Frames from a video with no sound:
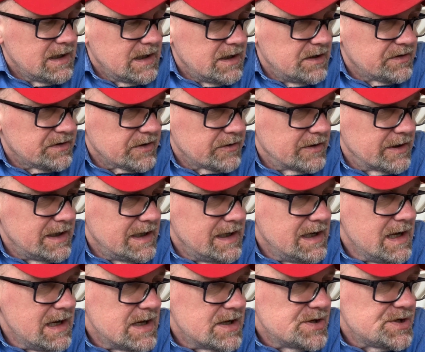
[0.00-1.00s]
Is there
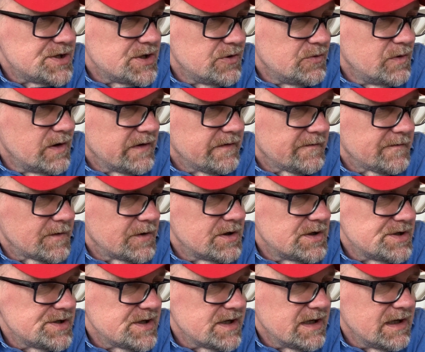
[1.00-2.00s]
any issue with
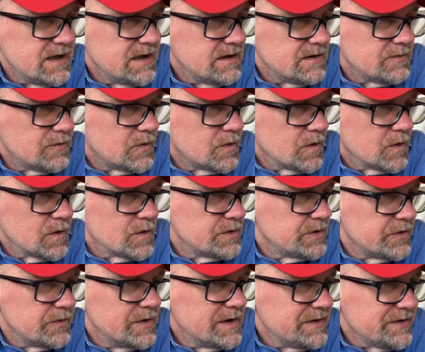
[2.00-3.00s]
furnishing it or
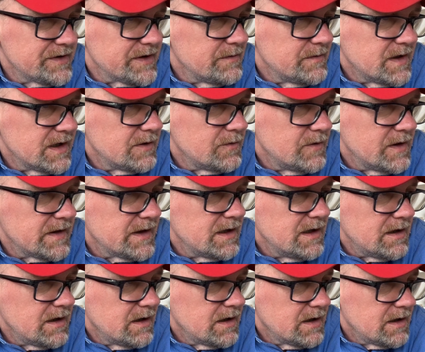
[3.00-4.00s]
doing something with
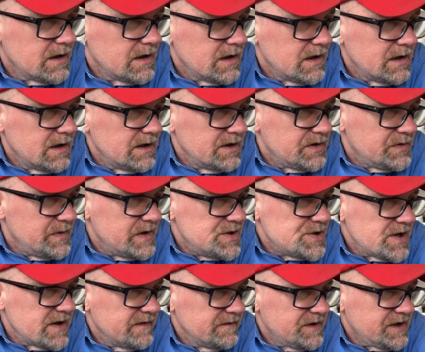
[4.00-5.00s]
it?
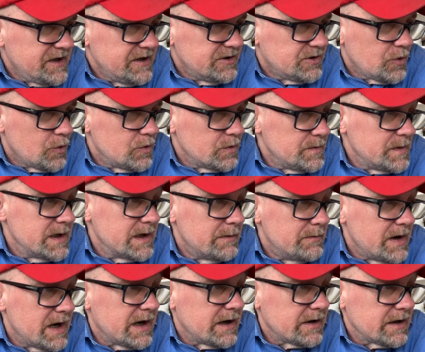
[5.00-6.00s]
Spichevsky told me
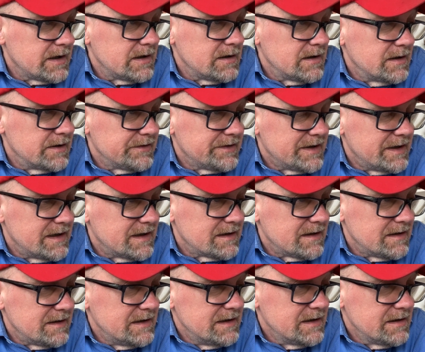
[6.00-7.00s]
about it,
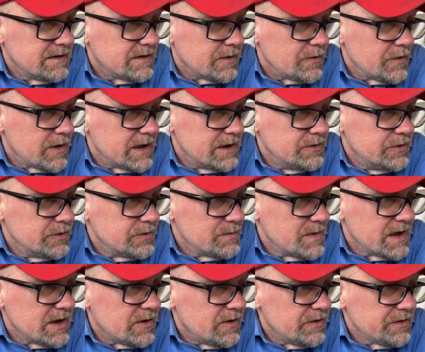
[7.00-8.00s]
incidentally. The Grand Duke
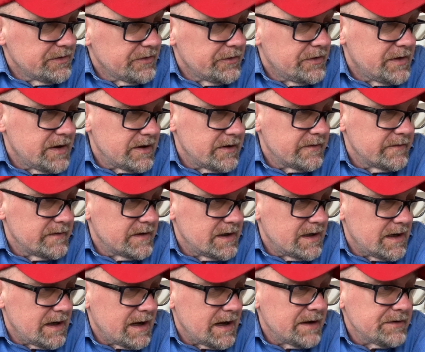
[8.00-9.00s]
might also think of it
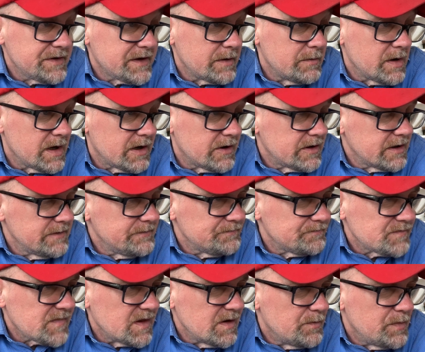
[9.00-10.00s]
and ask about it.
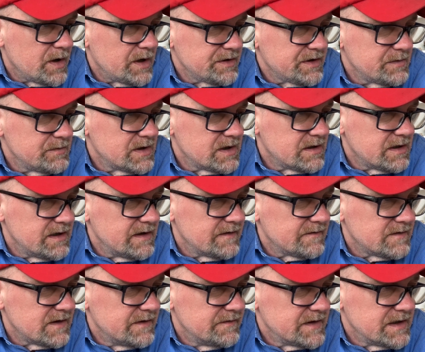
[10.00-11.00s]
The possibility
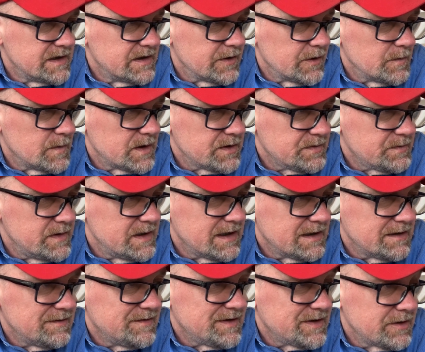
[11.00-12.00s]
of living there must be
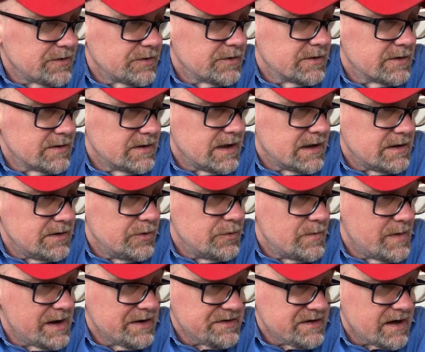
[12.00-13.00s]
considered, and you
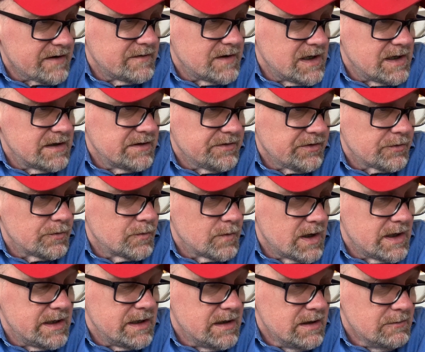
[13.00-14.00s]
must have an answer
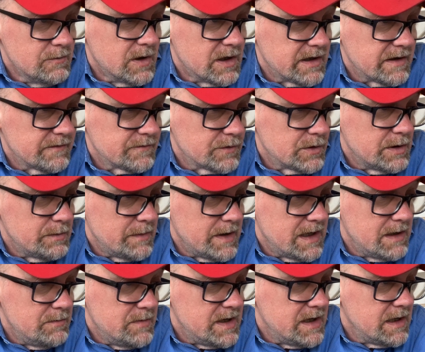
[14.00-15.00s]
ready, whatever it
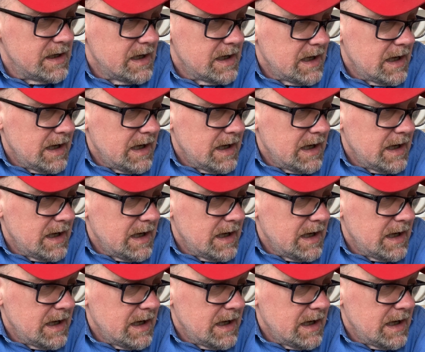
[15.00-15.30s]
may be.